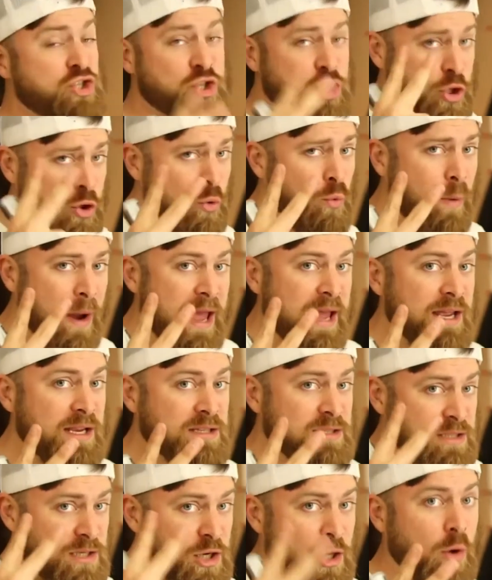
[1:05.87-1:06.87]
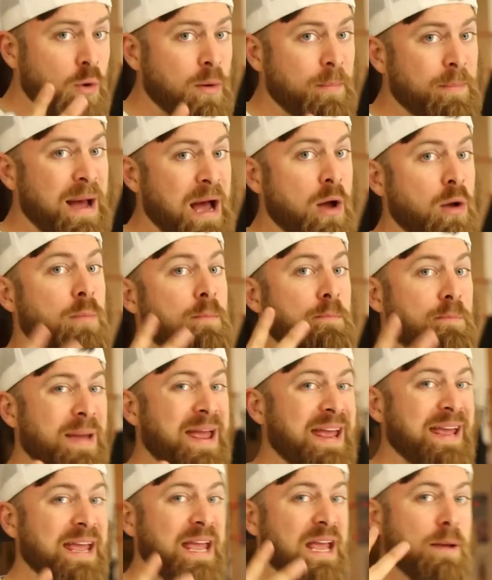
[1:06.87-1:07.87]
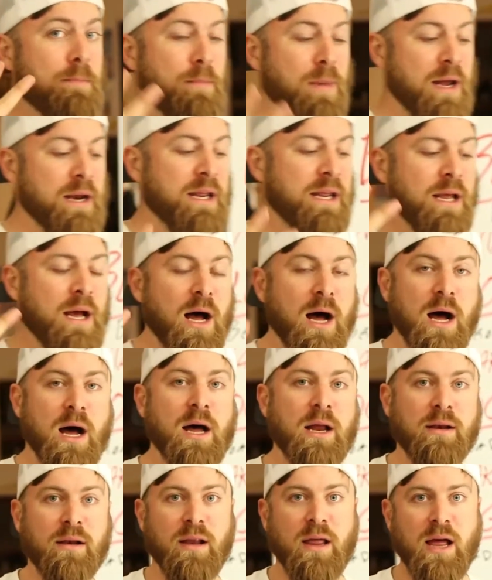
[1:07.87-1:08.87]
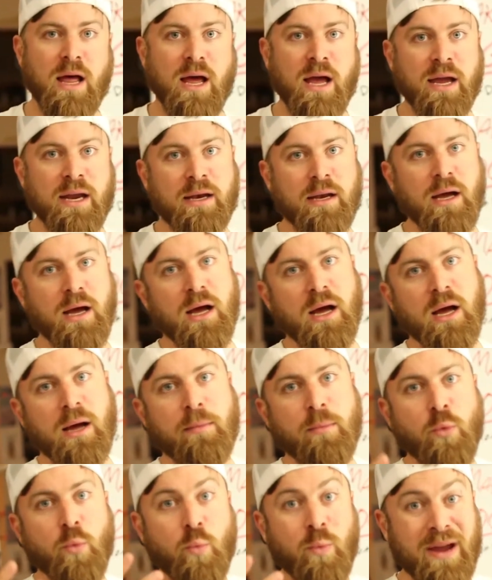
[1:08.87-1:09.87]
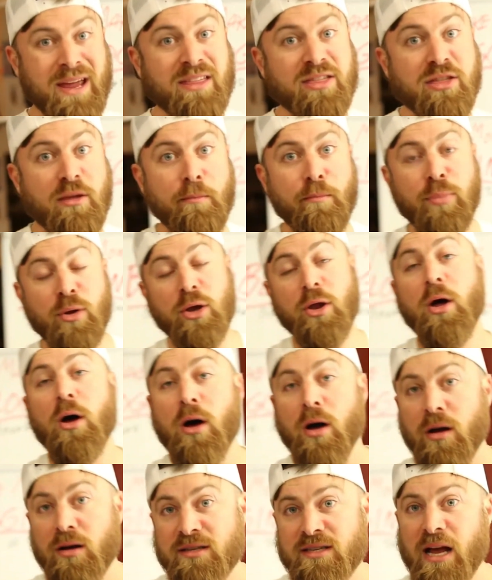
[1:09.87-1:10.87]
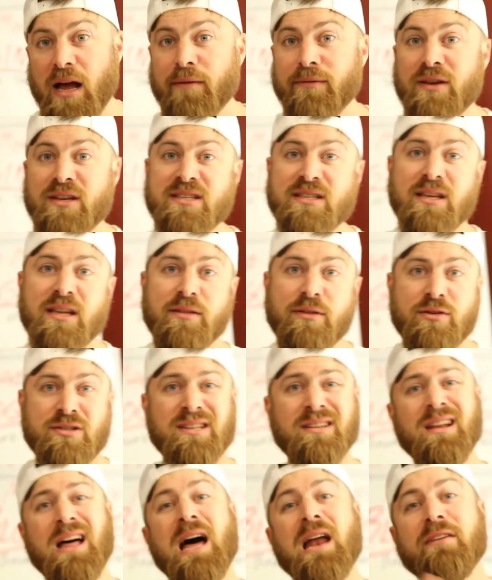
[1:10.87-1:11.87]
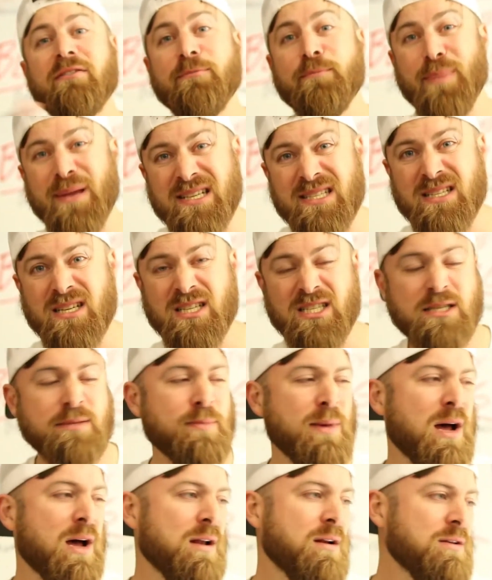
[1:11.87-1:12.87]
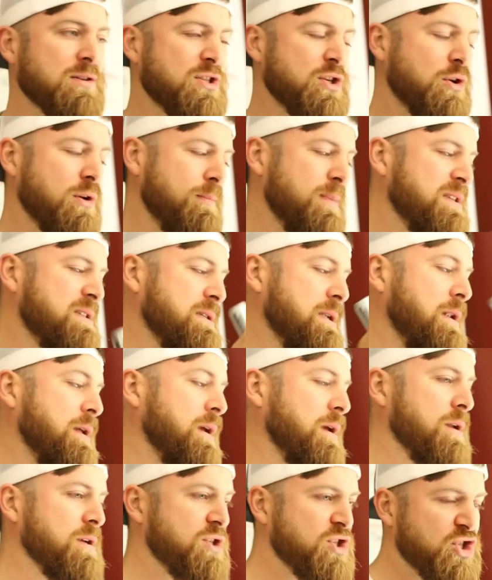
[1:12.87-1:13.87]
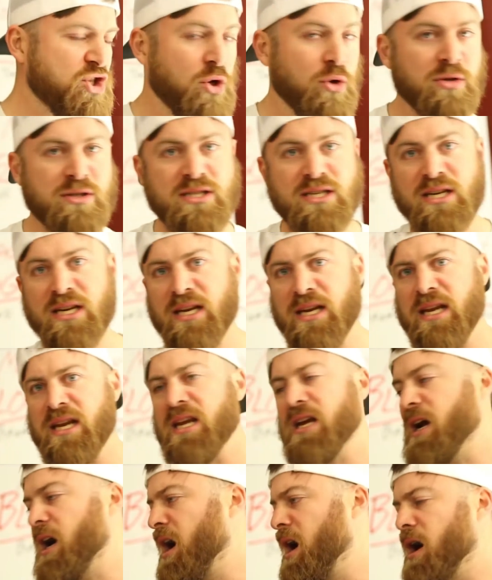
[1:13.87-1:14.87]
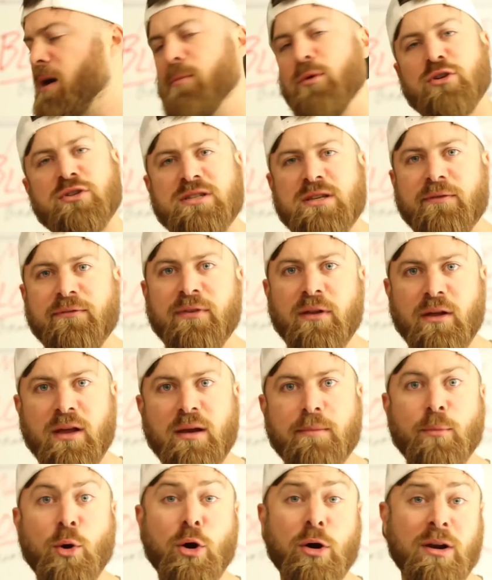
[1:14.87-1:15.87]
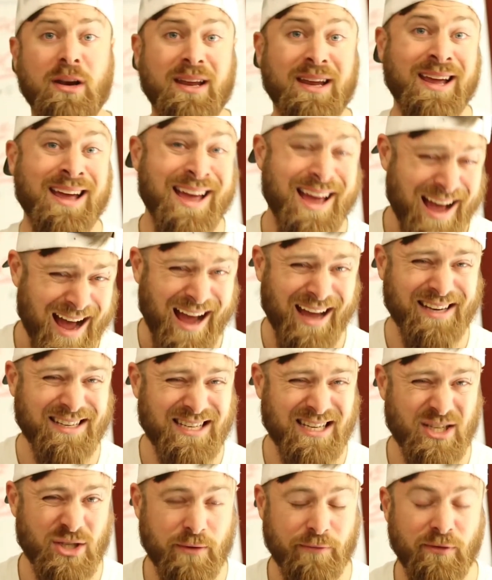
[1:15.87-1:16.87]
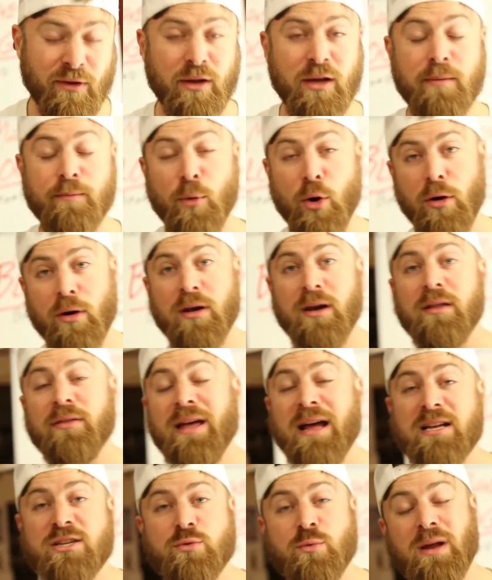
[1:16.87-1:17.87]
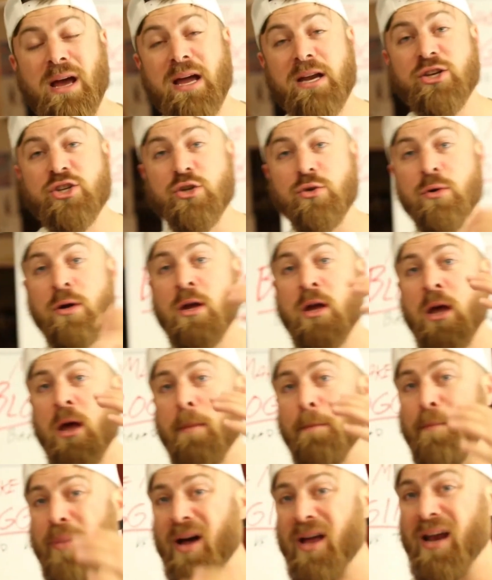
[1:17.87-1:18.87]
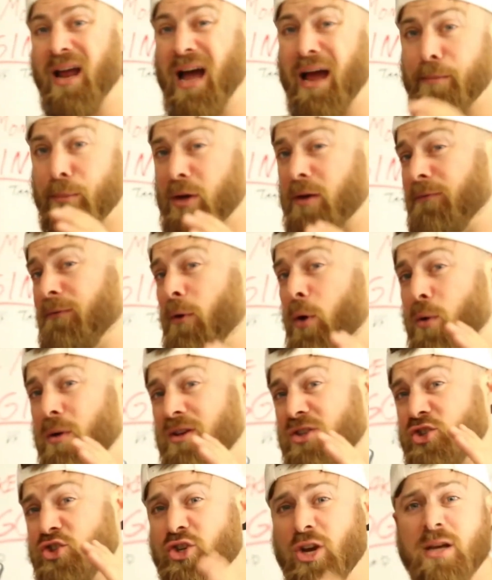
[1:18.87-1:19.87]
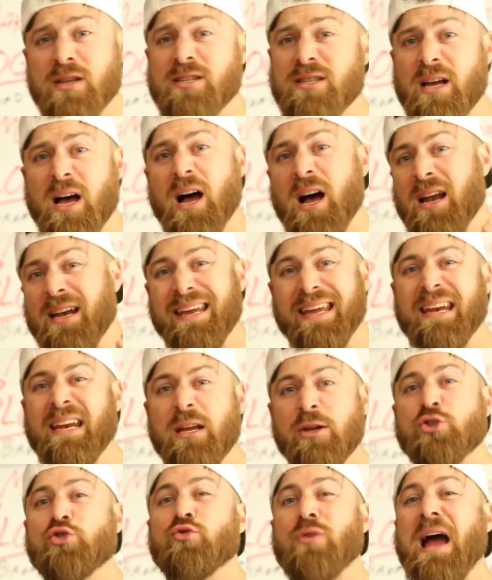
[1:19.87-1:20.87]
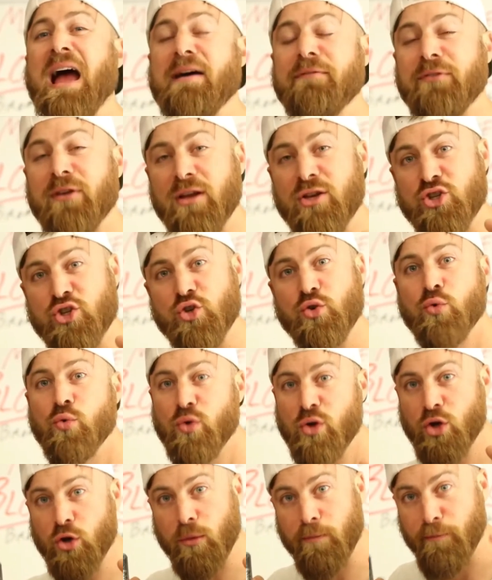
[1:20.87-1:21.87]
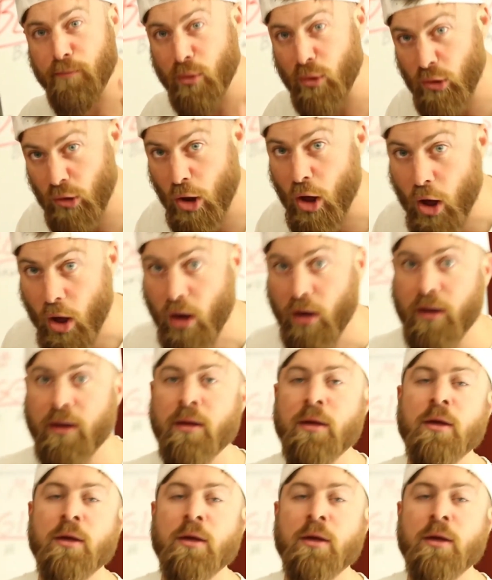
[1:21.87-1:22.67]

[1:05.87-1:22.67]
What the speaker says: two ways to go about making money online with blogs. Obviously, there's a lot of business models. You could be selling consulting, e-commerce, affiliate marketing. I teach affiliate marketing, that's what I do. But I'm gonna focus just on getting traffic to your blog,